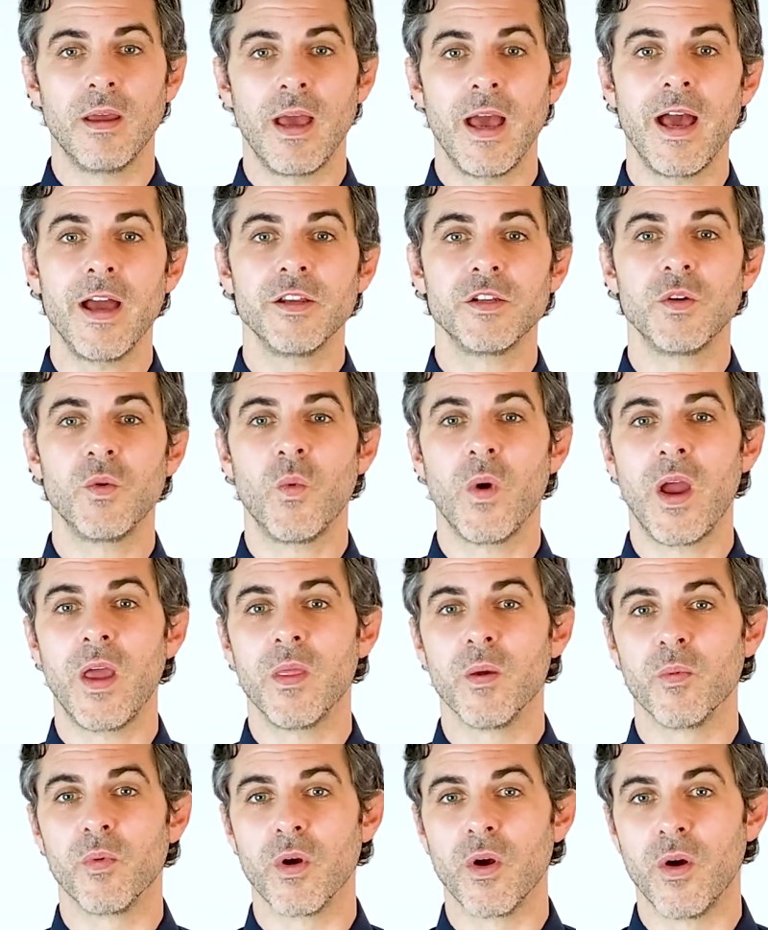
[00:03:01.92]
As you weigh
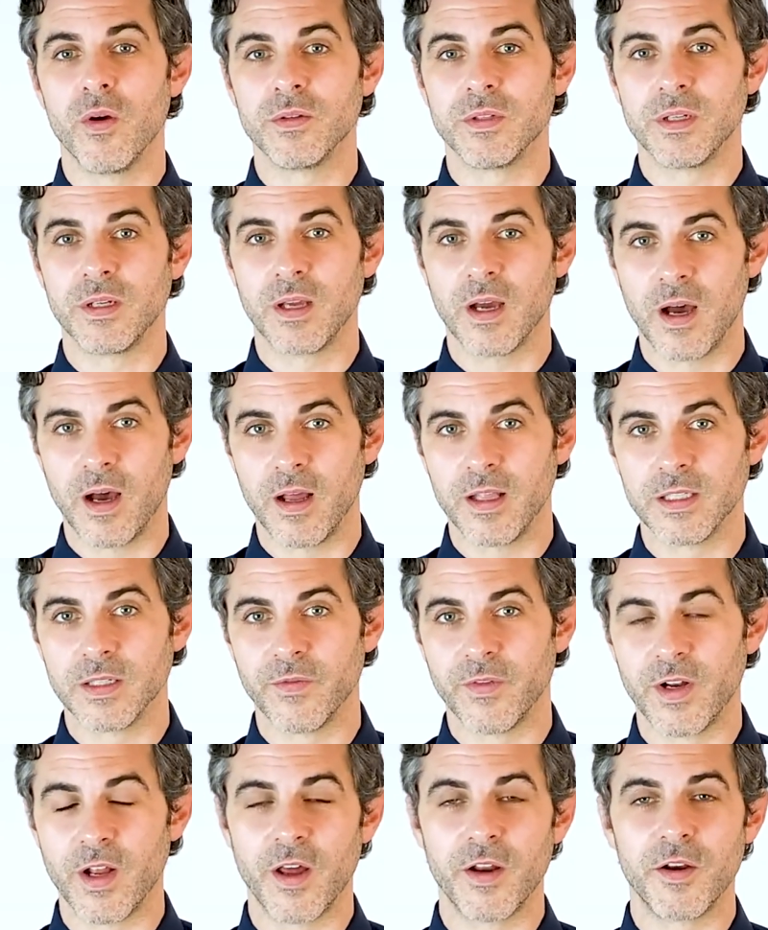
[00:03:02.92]
the pros and cons of
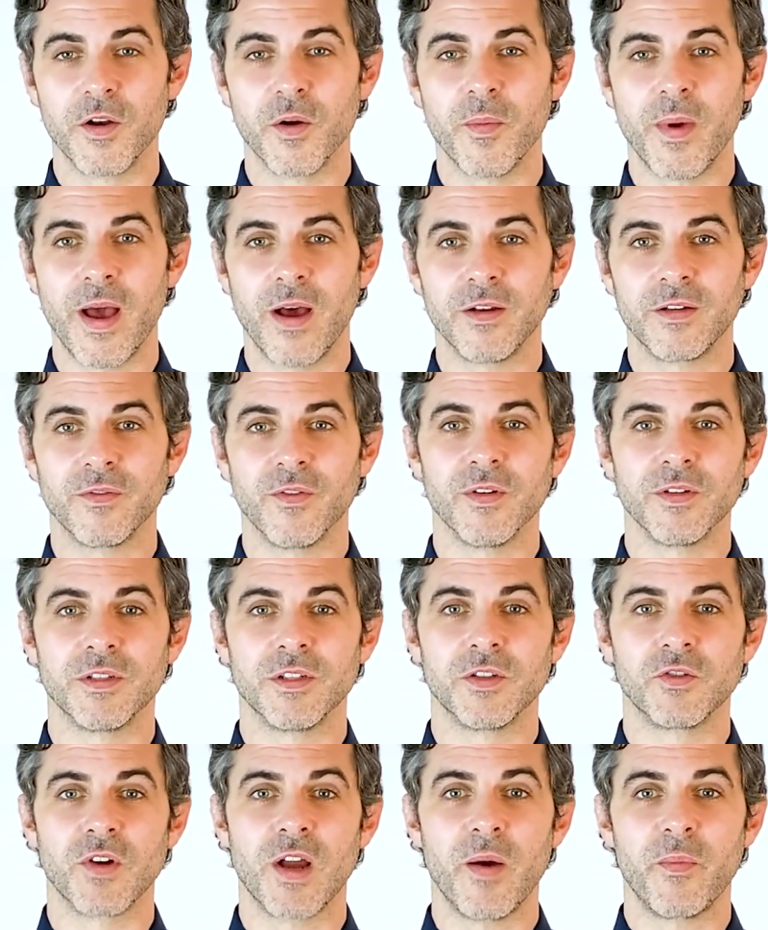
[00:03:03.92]
an undermount
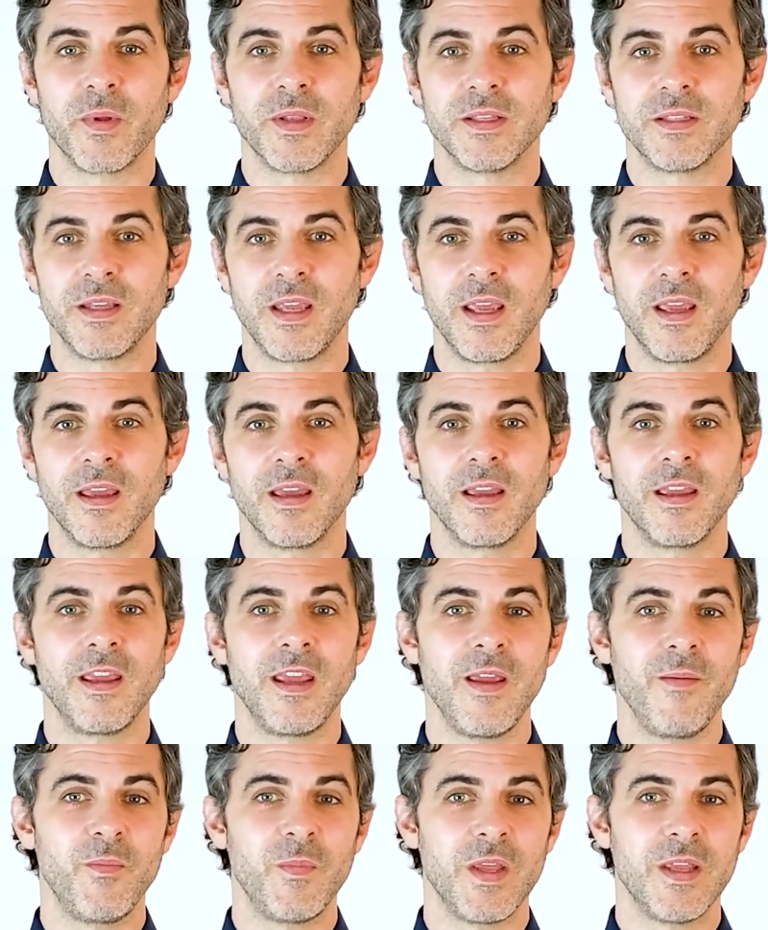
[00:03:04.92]
versus drop-in sink,
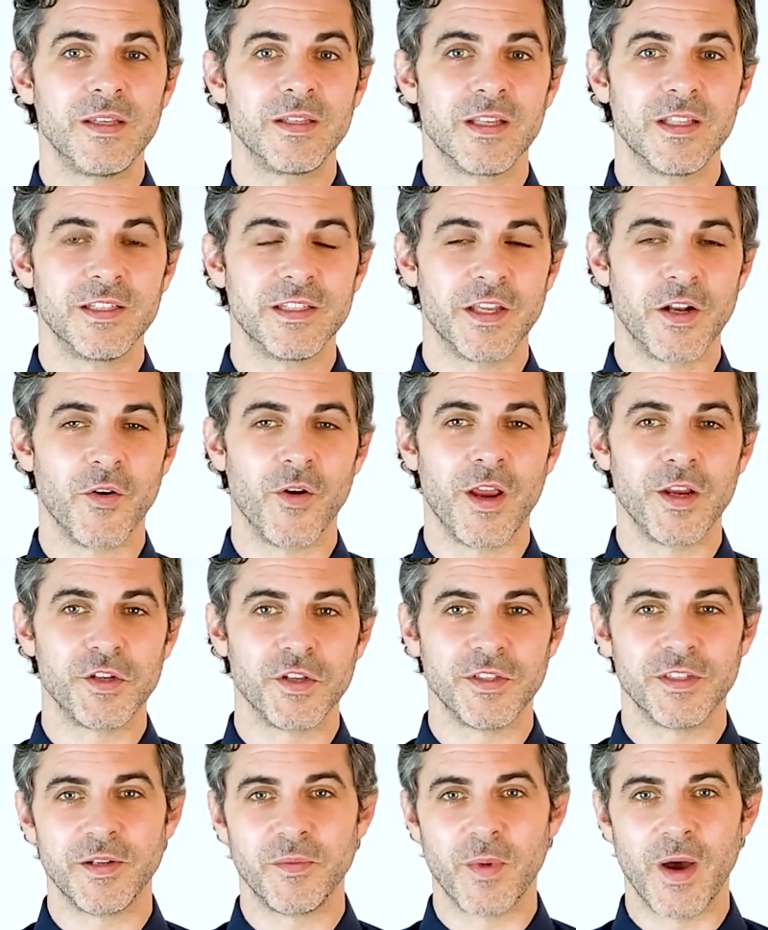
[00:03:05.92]
keep these
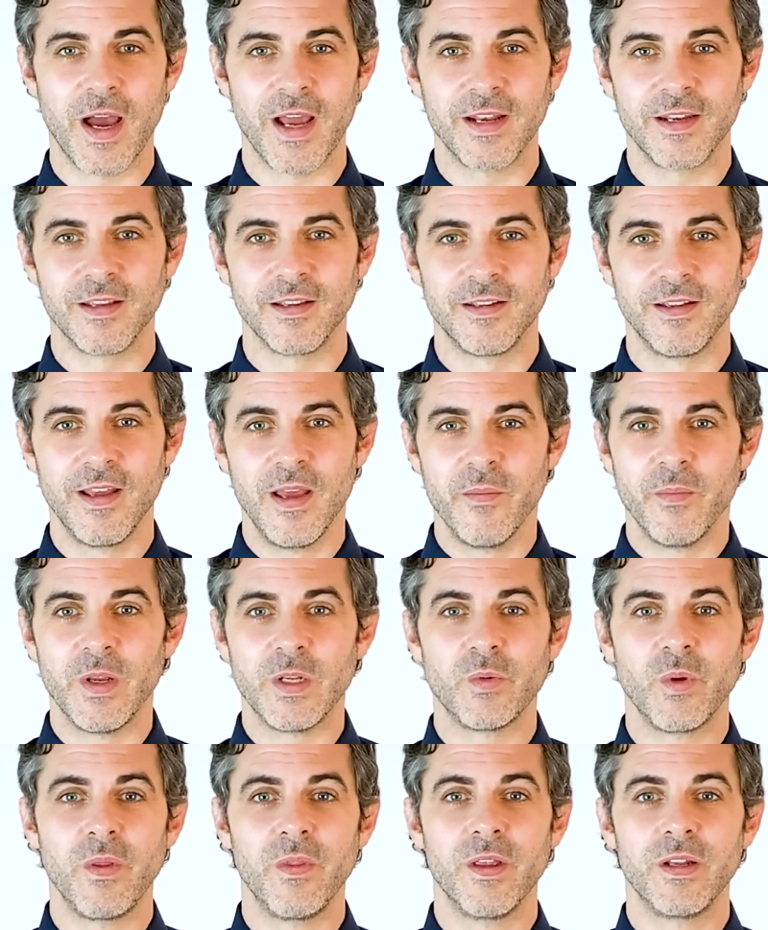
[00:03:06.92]
considerations in mind.
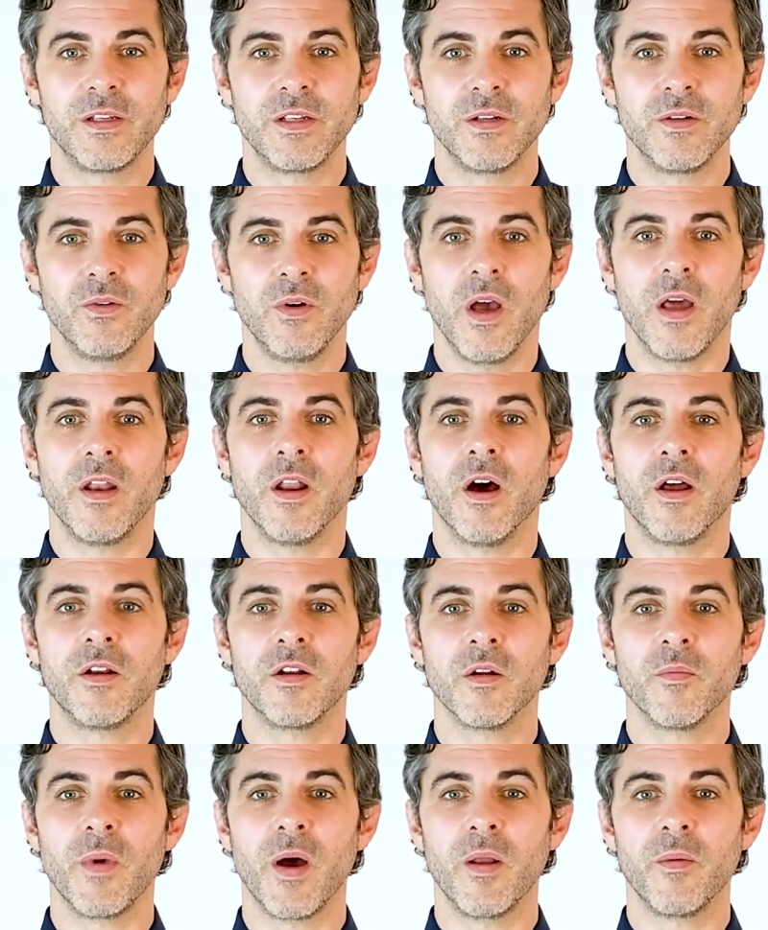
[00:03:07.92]
Between the two, an
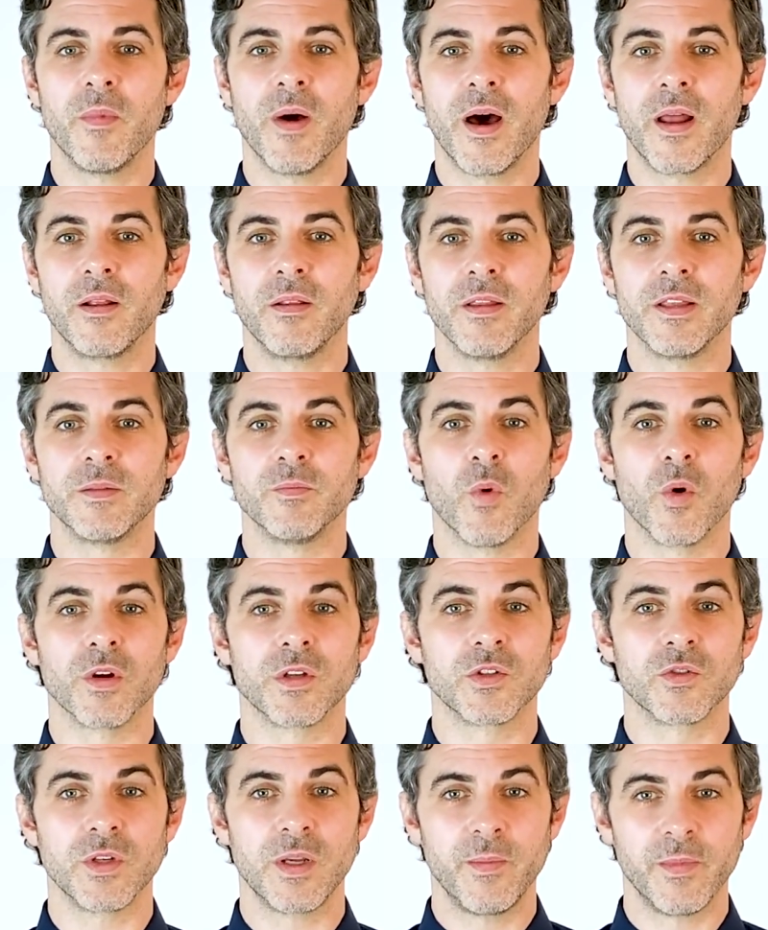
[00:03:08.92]
undermount model is more
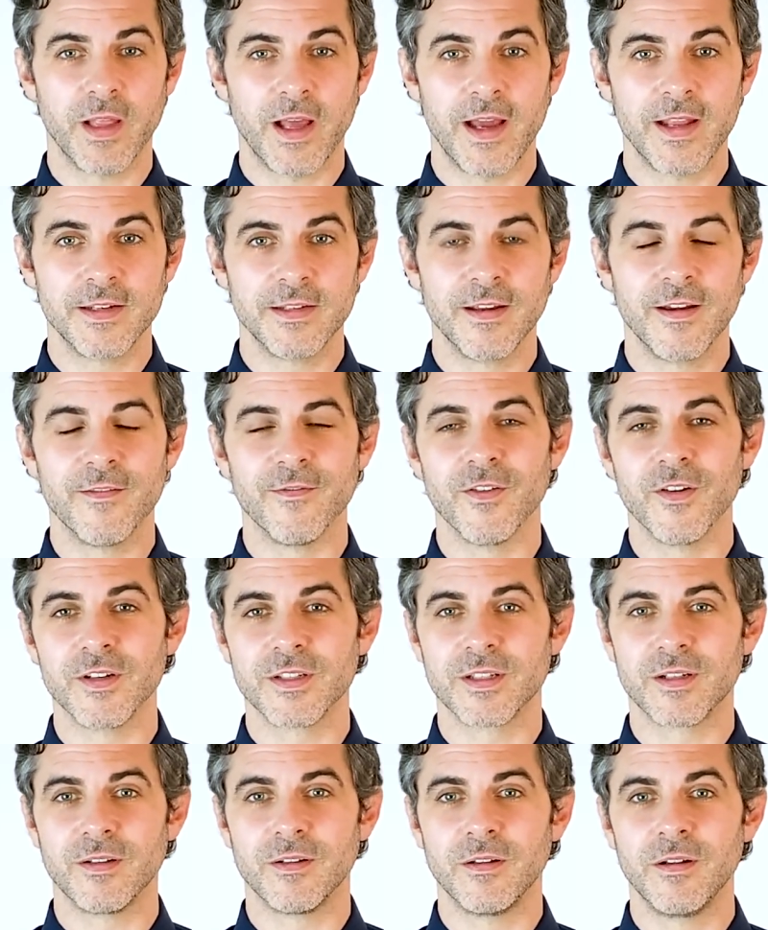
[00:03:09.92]
streamlined,
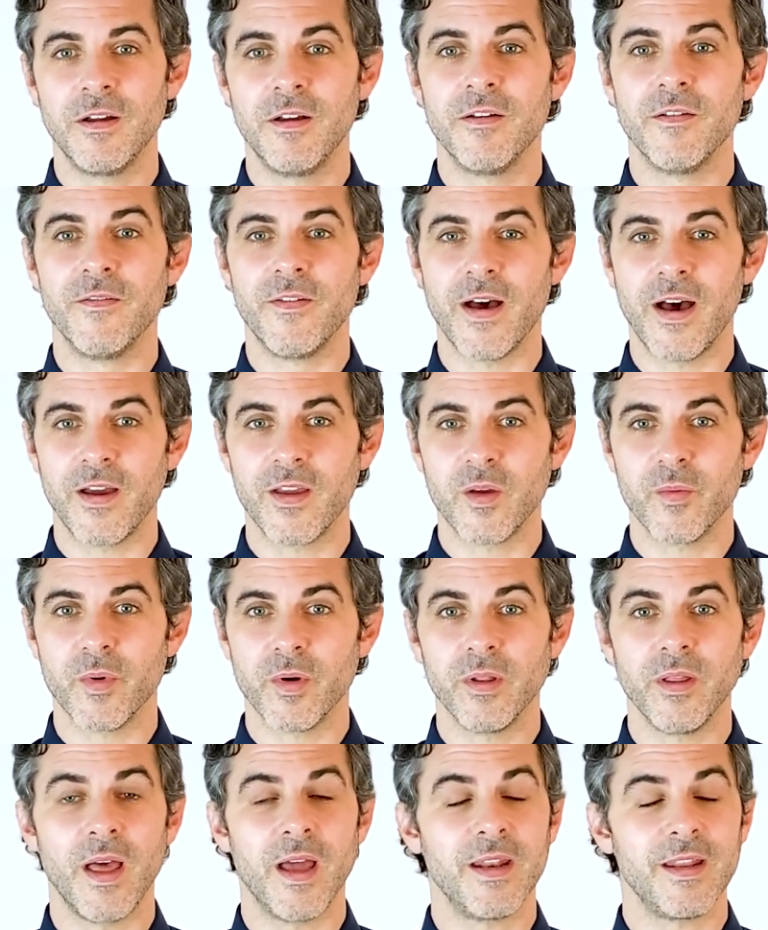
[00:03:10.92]
versatile,
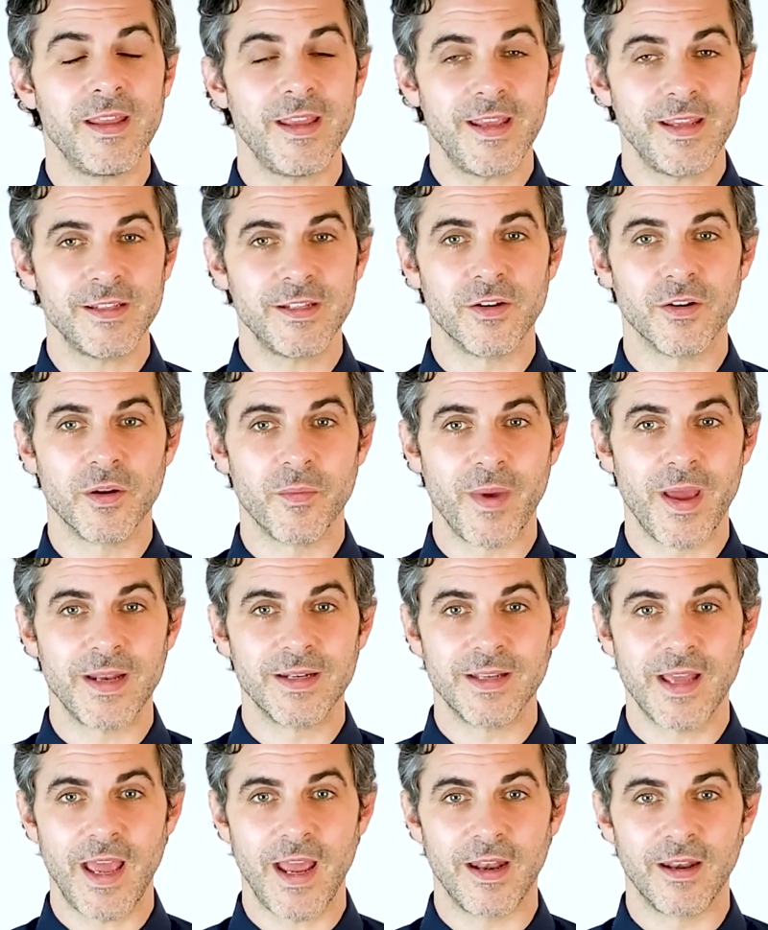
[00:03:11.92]
valuable, and easier to
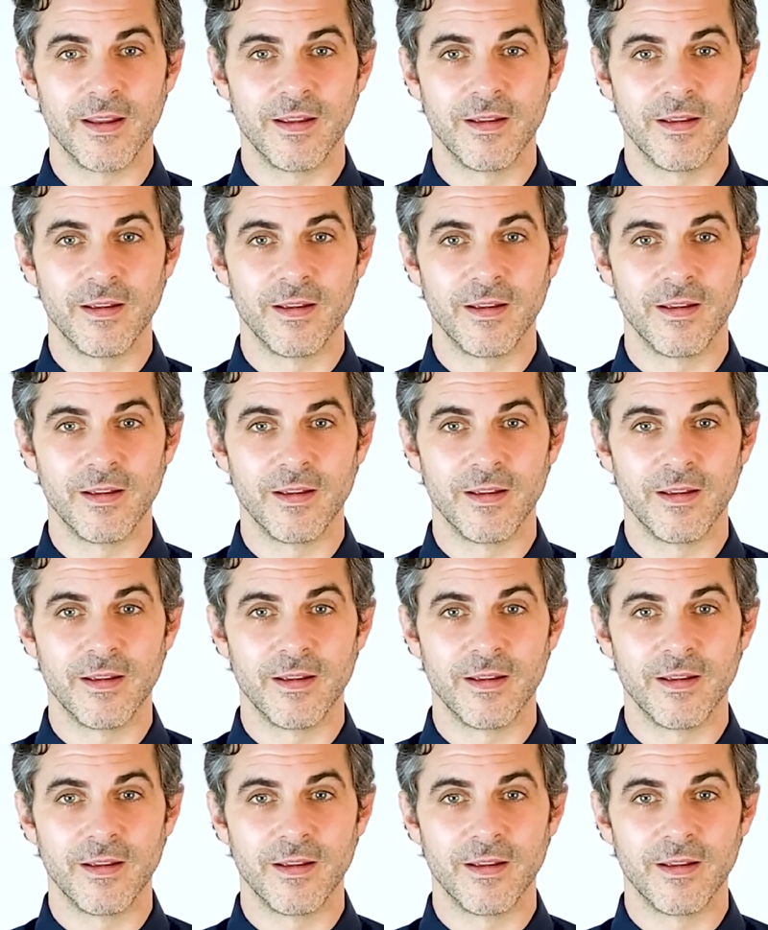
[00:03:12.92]
maintain.